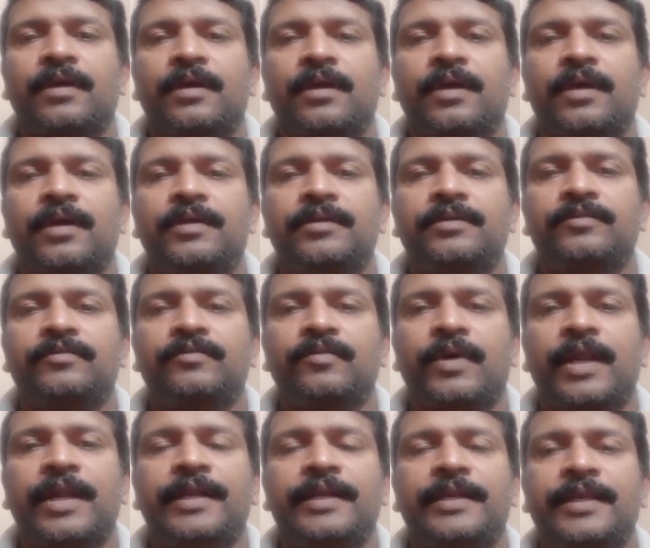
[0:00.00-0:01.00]
And
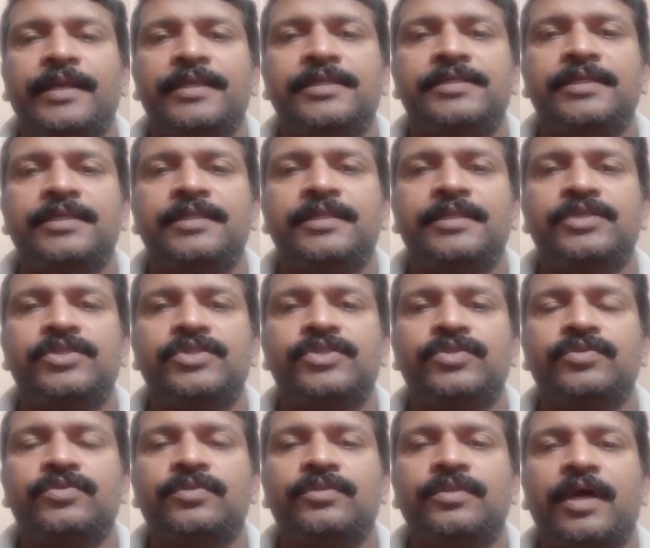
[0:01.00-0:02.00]
while teaching this
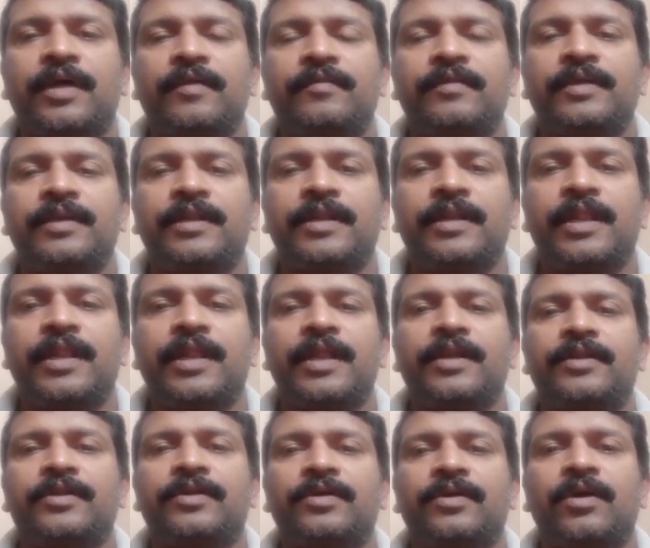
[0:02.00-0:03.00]
tool, I will
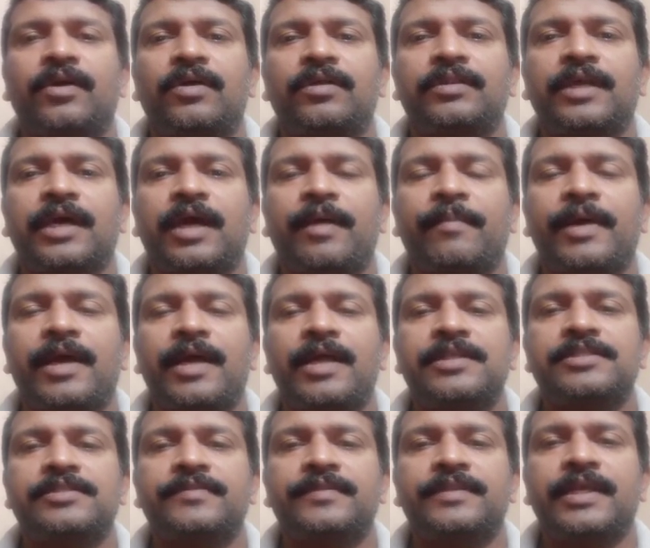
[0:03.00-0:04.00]
relate all the
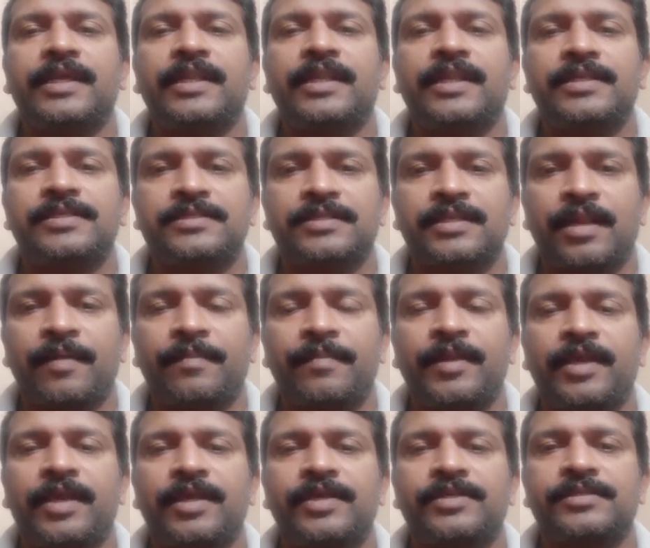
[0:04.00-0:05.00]
commands with the industrial
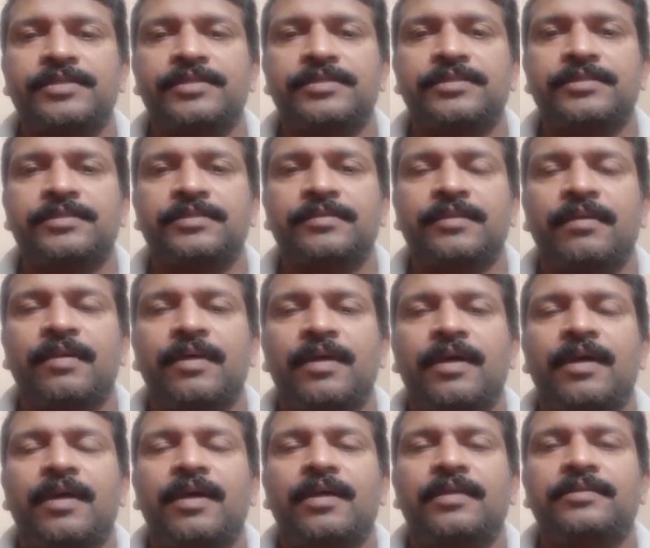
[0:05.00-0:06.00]
applications.
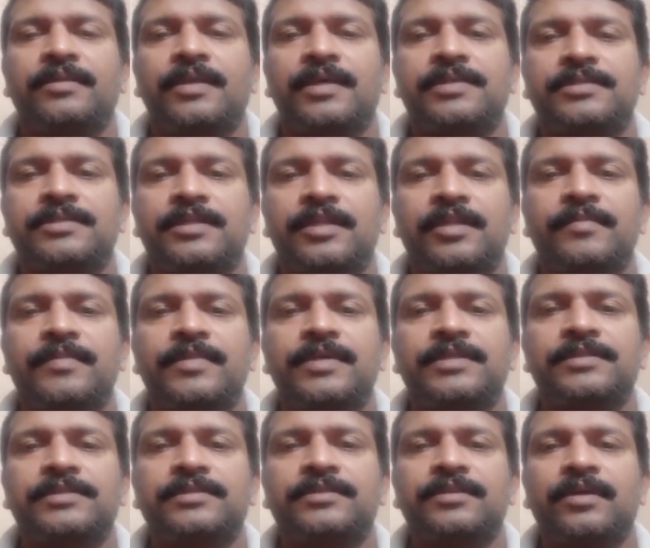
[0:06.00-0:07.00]
The
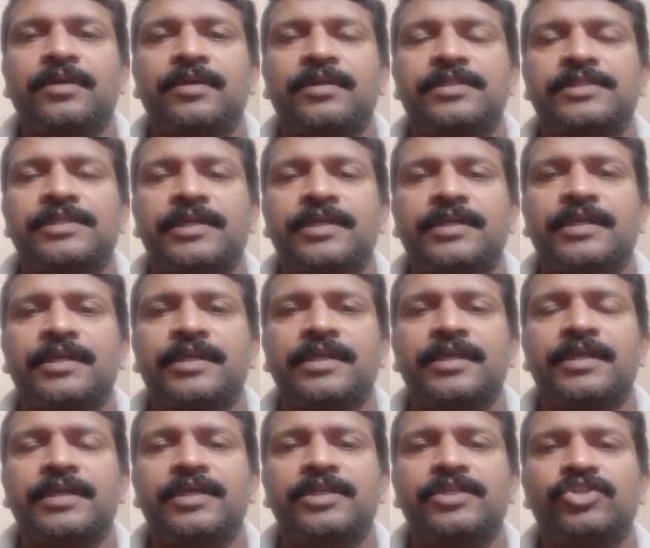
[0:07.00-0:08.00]
syllabus are
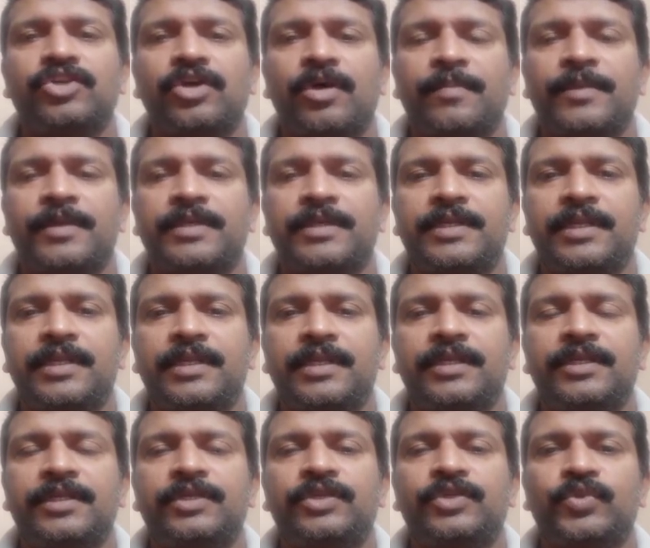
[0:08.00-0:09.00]
generally
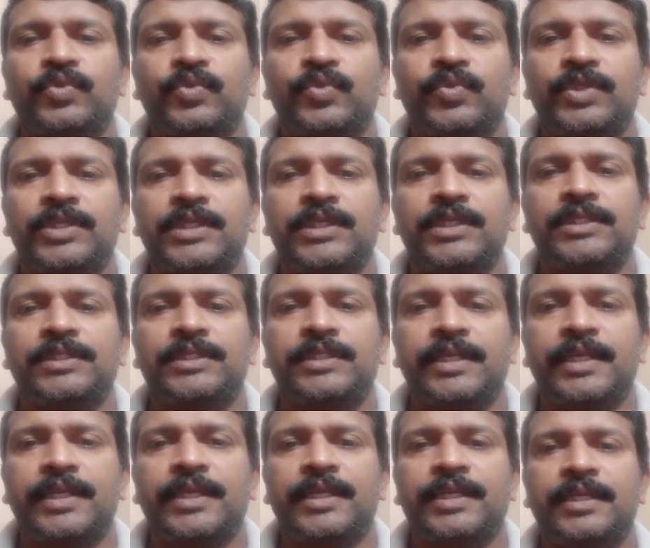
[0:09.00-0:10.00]
geometry, 2D,
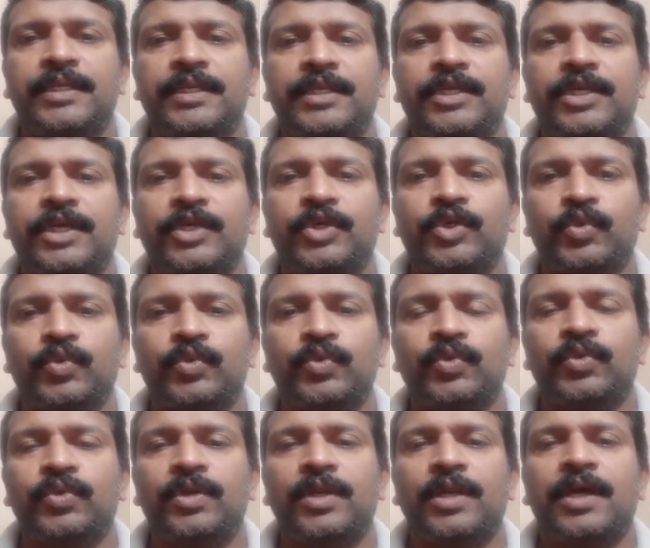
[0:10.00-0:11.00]
3D,
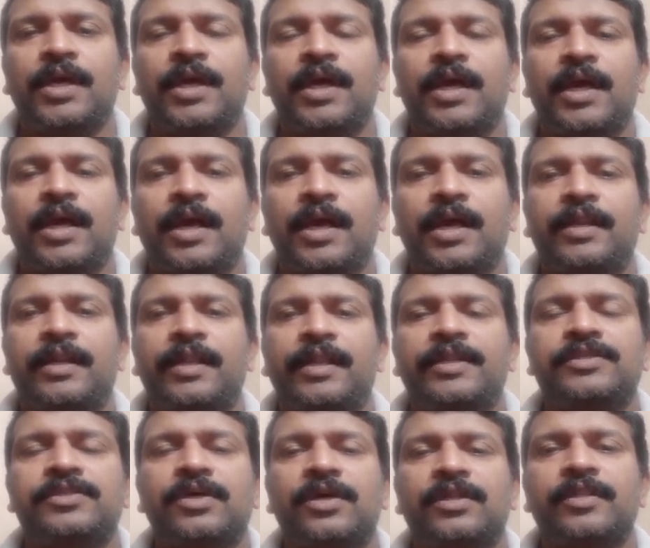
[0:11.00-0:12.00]
tool, and
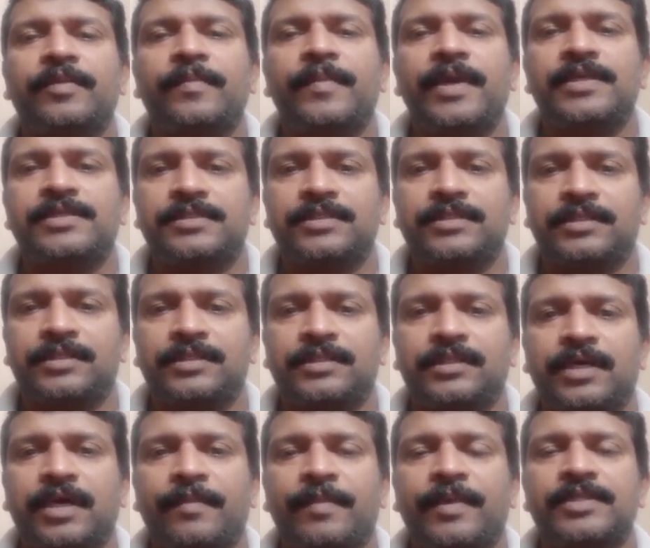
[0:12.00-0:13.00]
it's all the basic
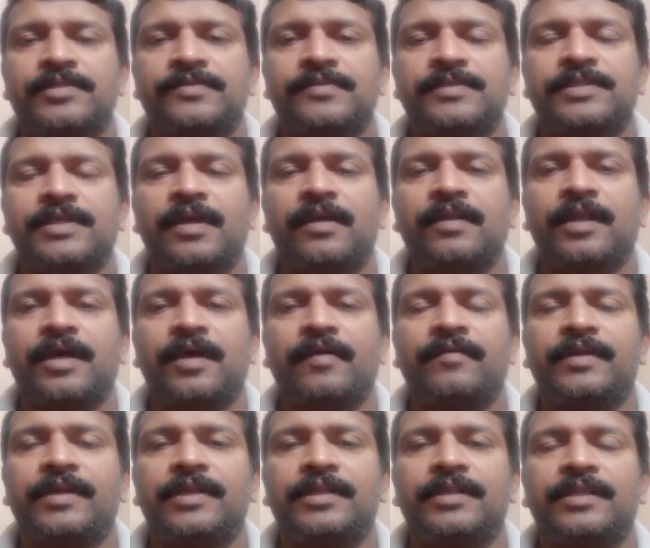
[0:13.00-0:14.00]
commands which I will
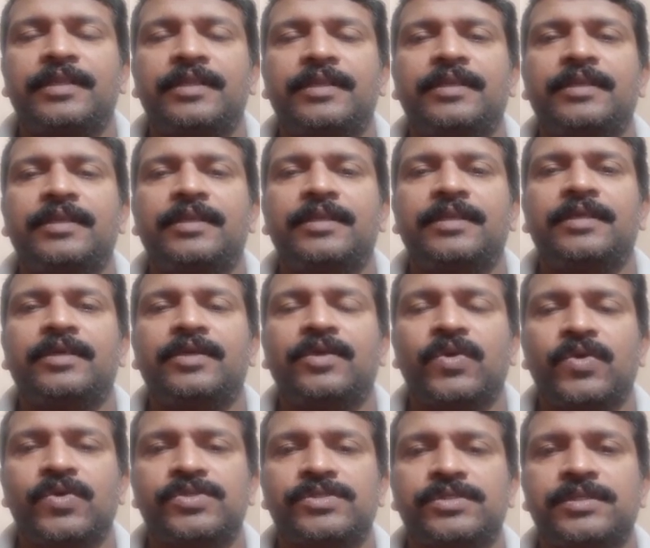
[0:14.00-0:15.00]
cover in the
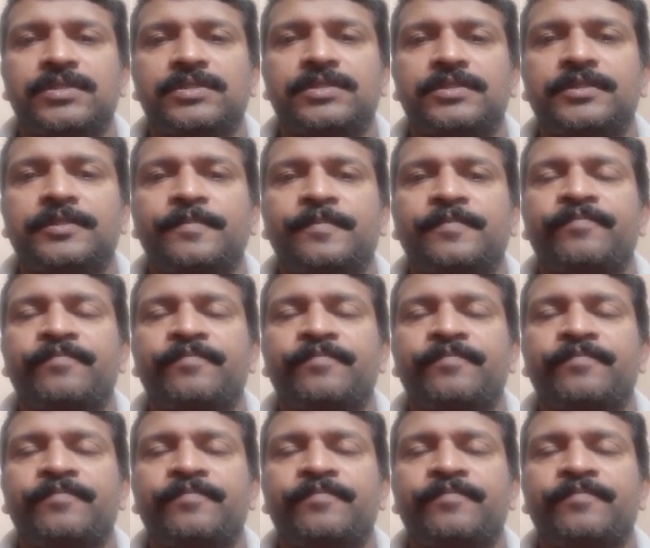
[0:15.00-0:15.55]
courses.